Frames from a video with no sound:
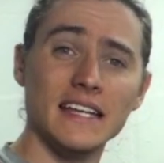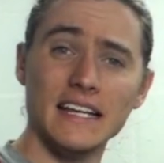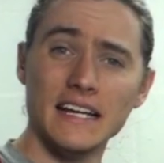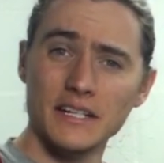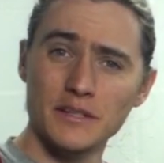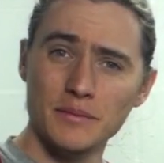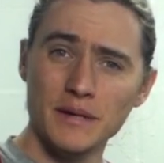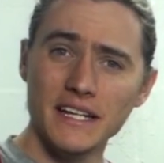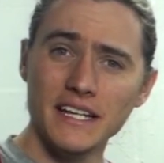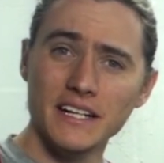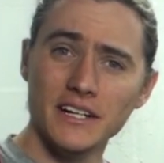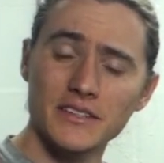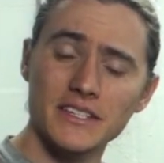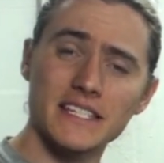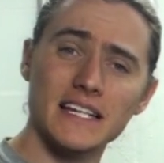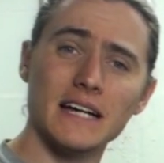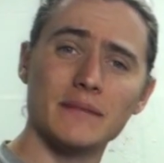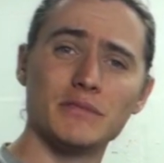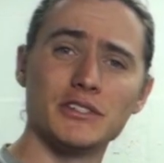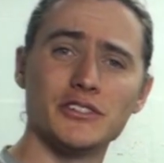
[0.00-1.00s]
Now, depending on
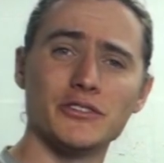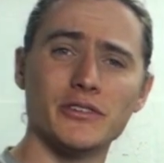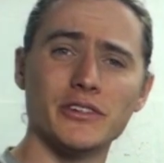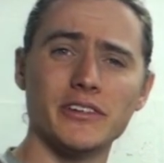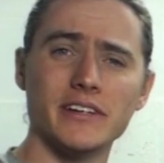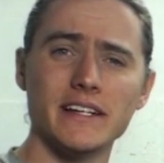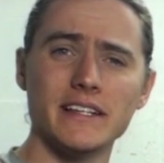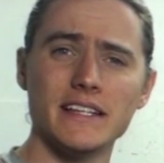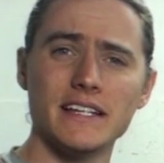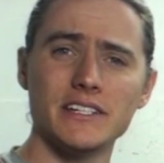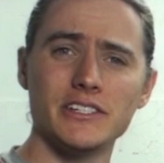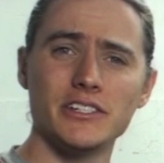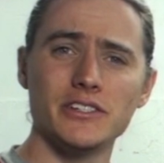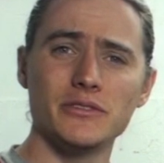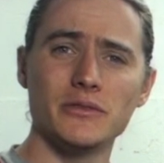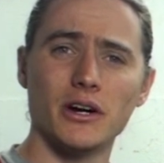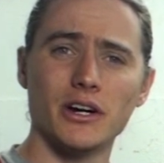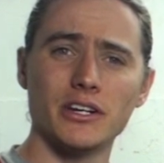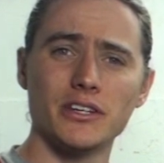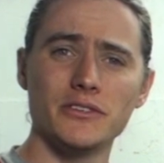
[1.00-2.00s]
the type of joinery that
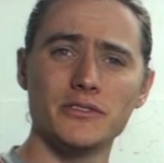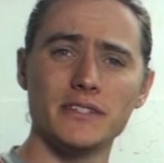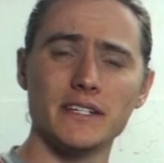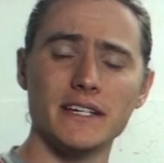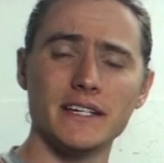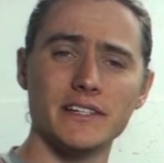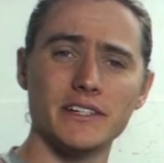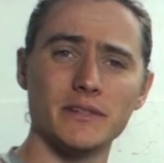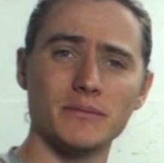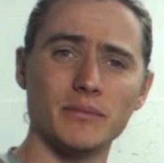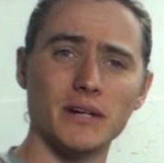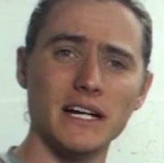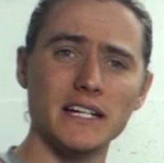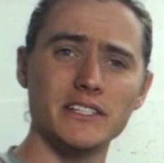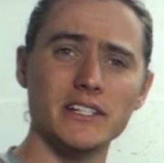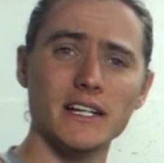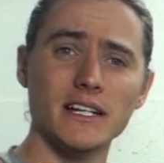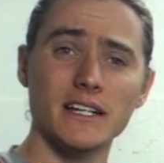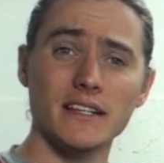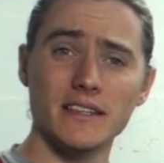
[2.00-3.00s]
you are using in your
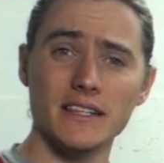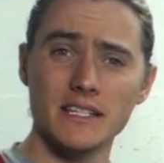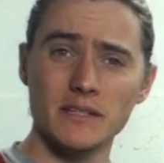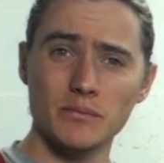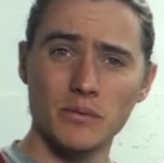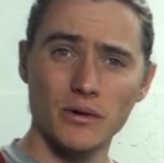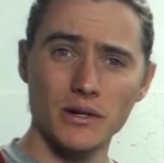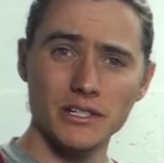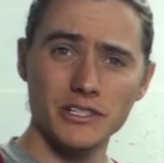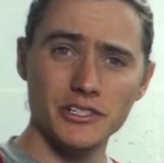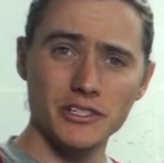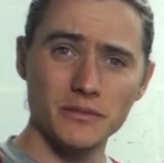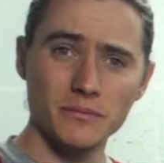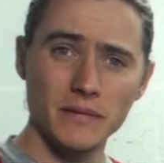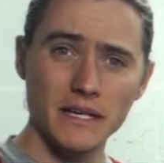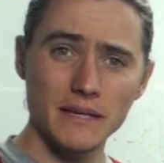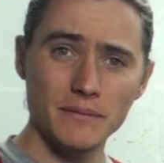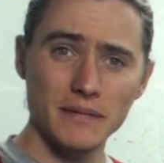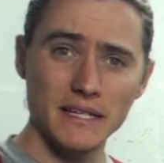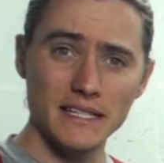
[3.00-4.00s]
project, at this point you
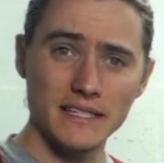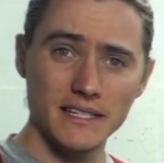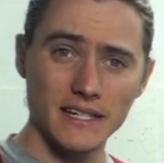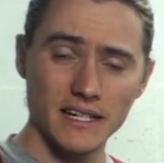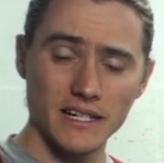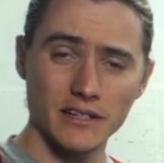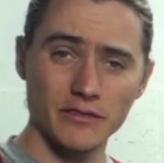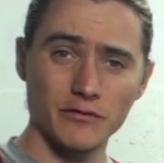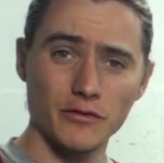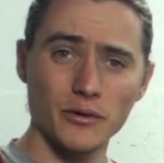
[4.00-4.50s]
may be done.